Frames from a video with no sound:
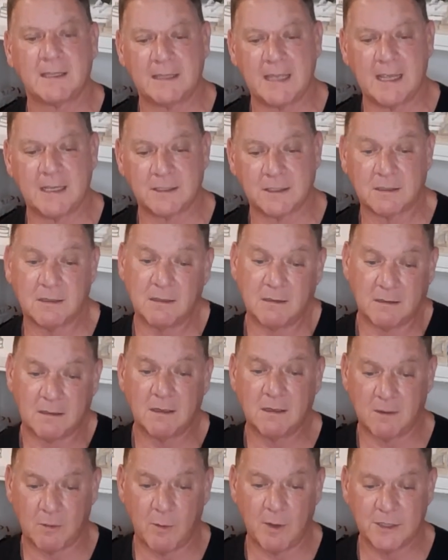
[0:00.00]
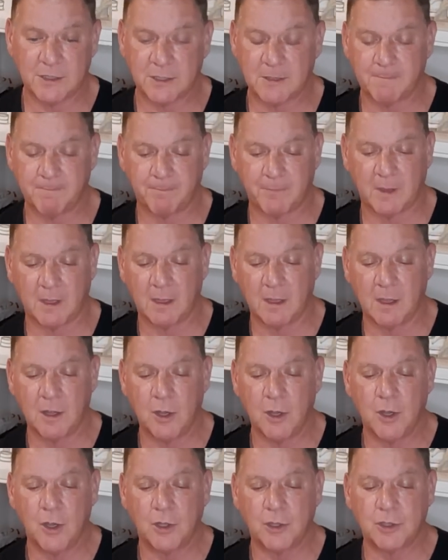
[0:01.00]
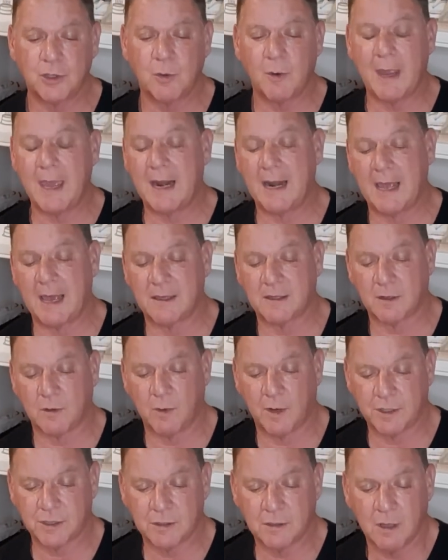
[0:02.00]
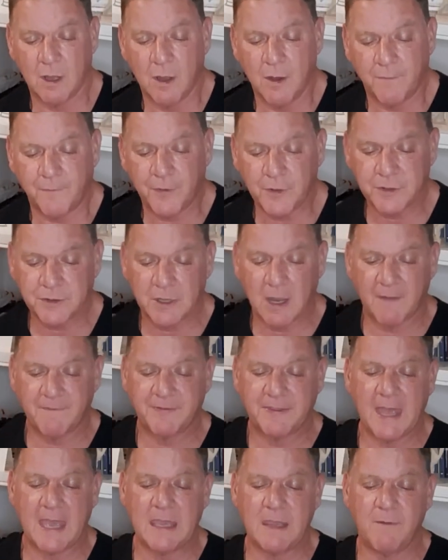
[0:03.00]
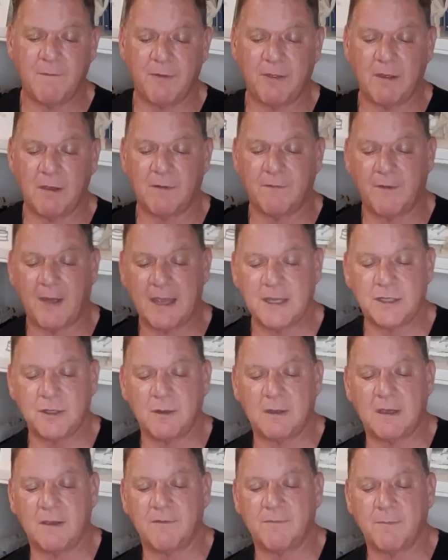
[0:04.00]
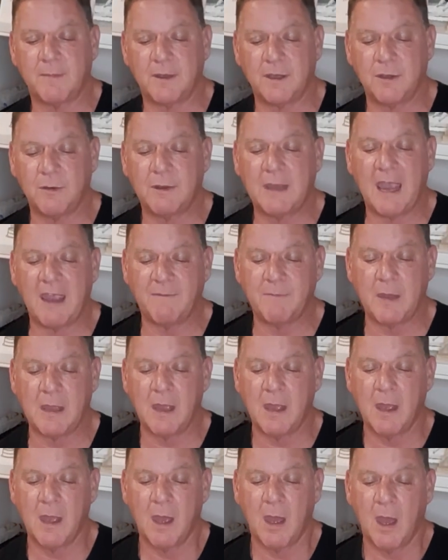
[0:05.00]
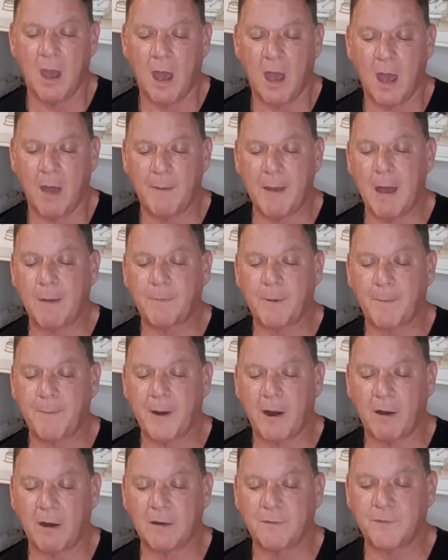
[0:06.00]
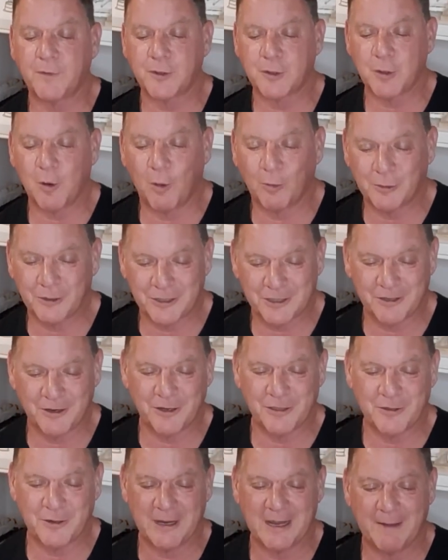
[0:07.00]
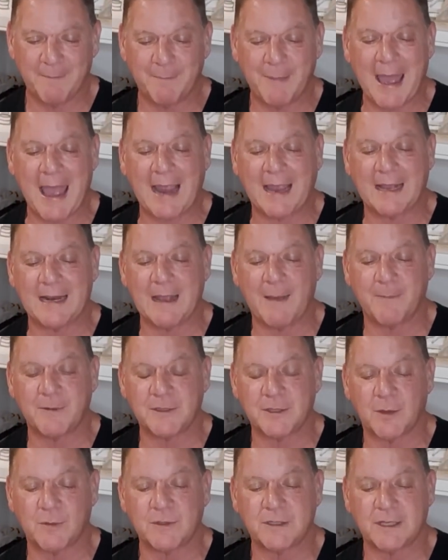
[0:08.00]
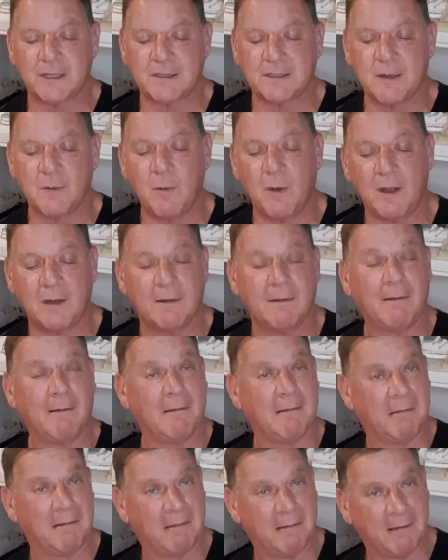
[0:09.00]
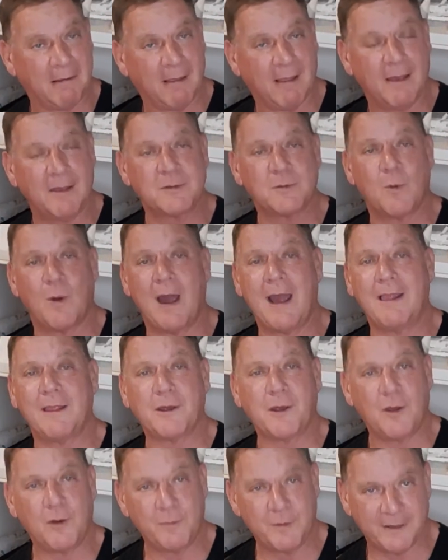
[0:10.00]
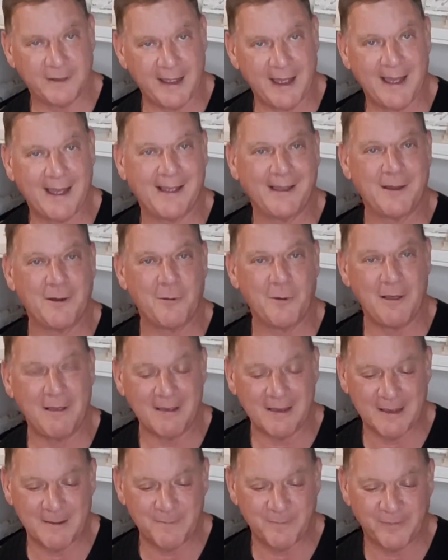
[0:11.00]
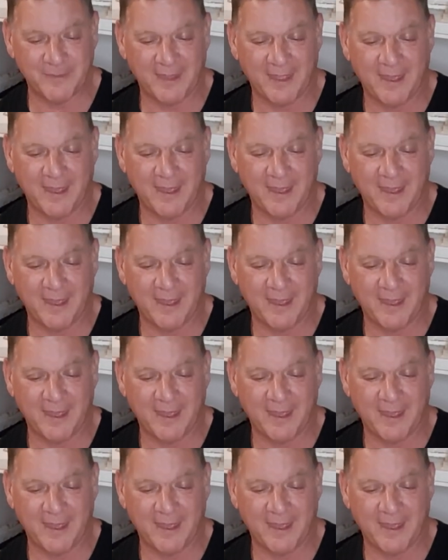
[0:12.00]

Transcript: Thanks. Good good question. Joanna has a question. First off, thank you for the advice you give you gave me about preparing for shoulder surgery back in episode sixty-one. That was a while ago, but uh, you're welcome.